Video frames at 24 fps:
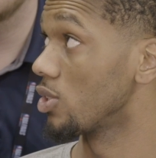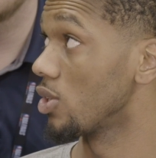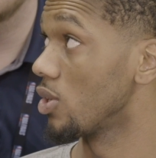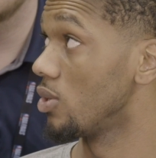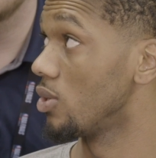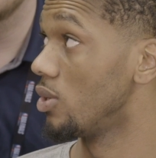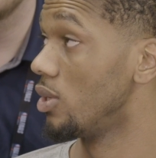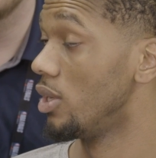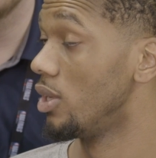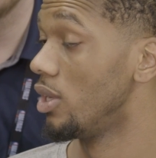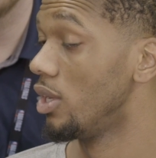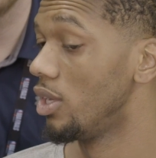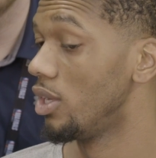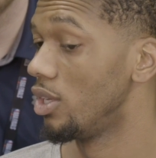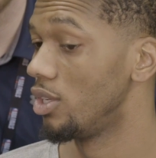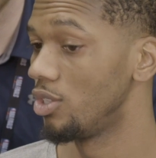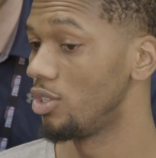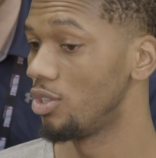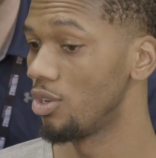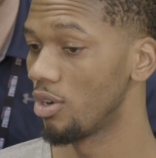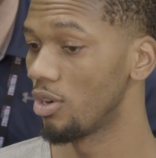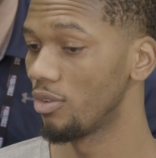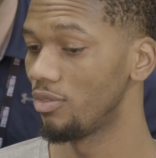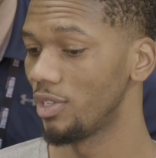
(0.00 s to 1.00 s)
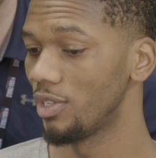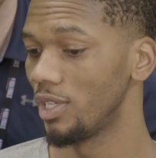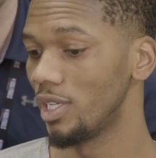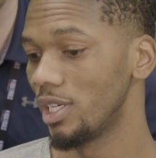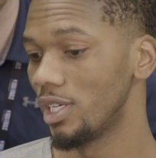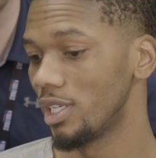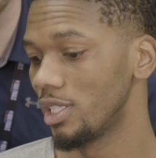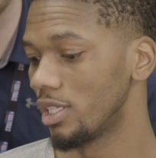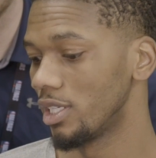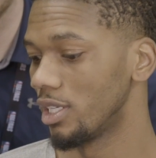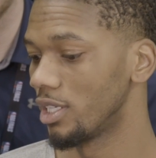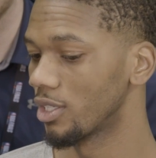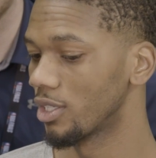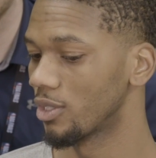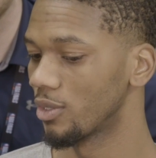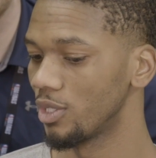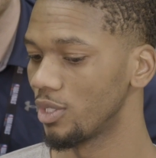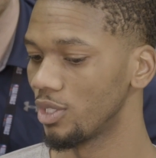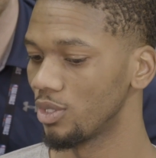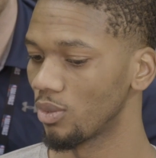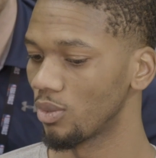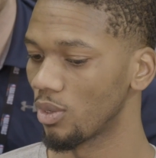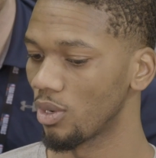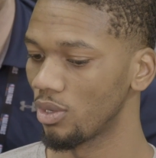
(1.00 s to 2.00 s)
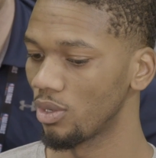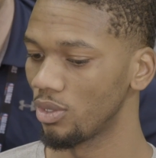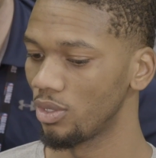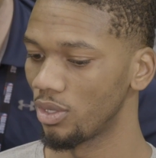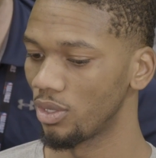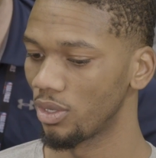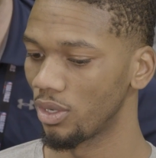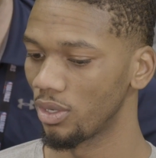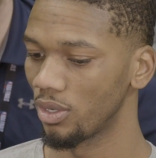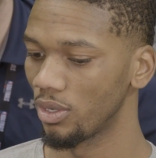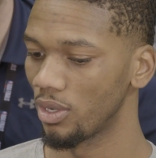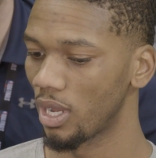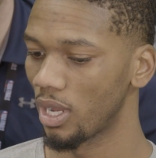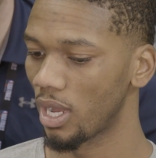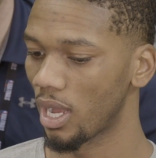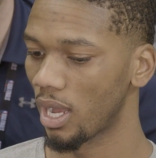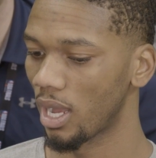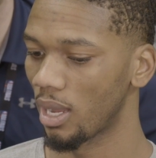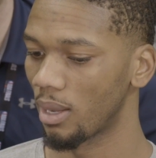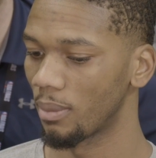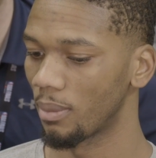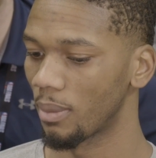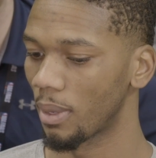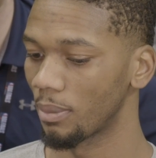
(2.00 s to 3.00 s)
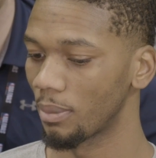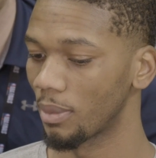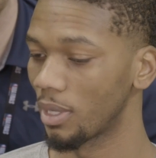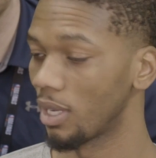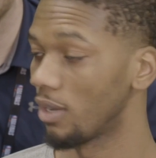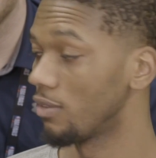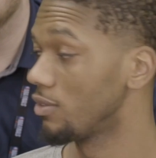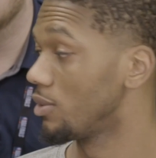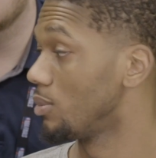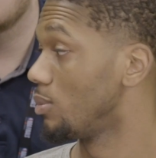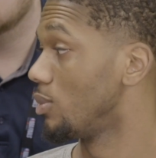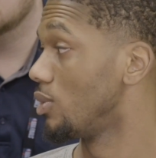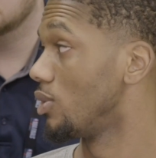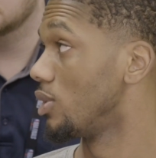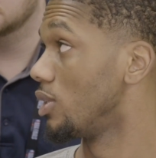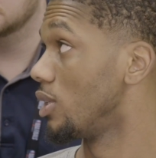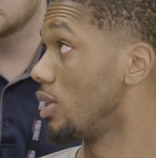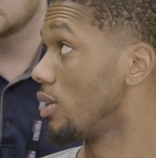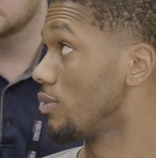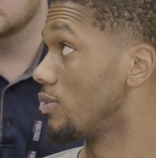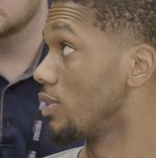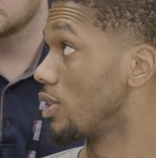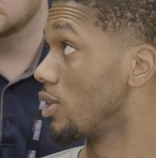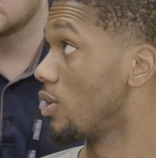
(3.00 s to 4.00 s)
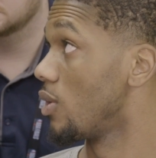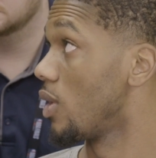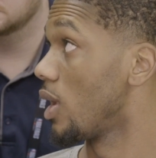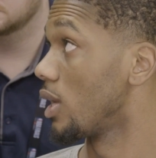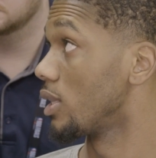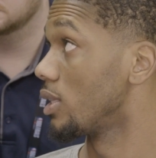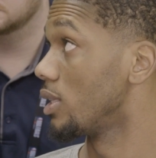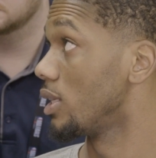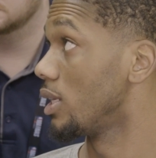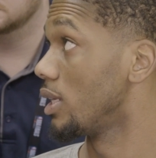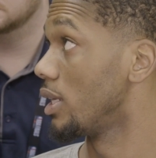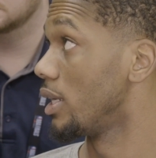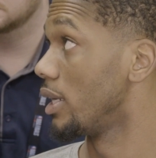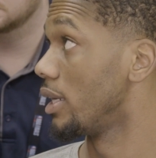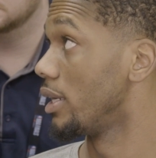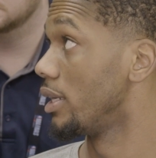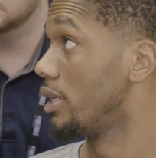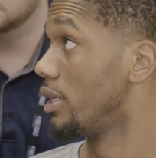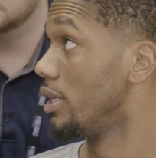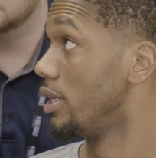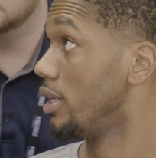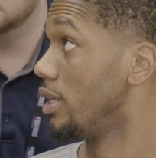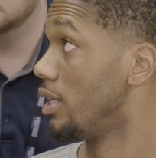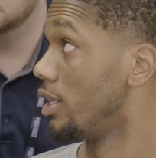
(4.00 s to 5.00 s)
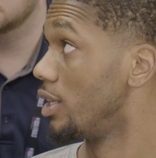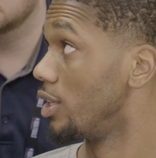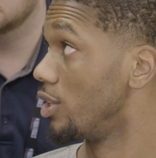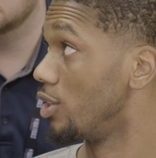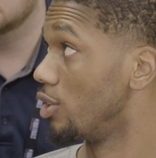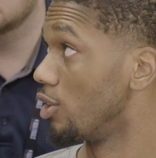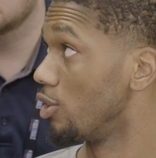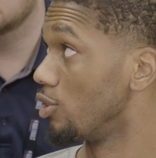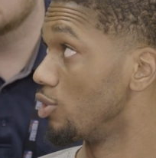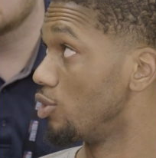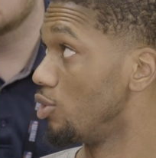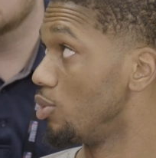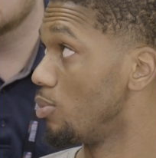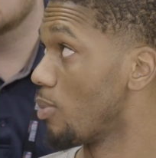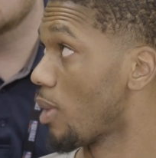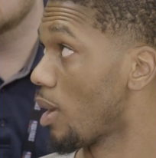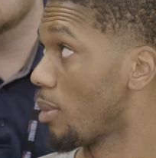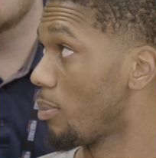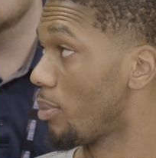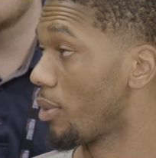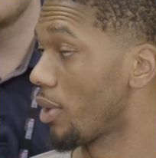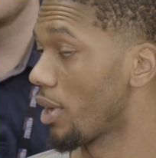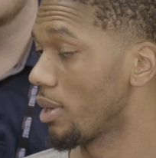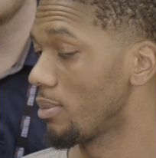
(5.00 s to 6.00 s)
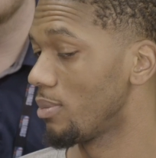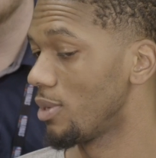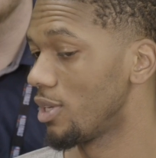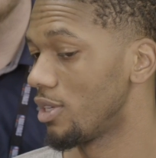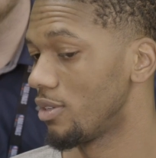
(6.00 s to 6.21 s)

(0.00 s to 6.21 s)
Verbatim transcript: So, you know, if it is an increased role, you know, I'm, I'm comfortable enough to go out there and, you know, do my part.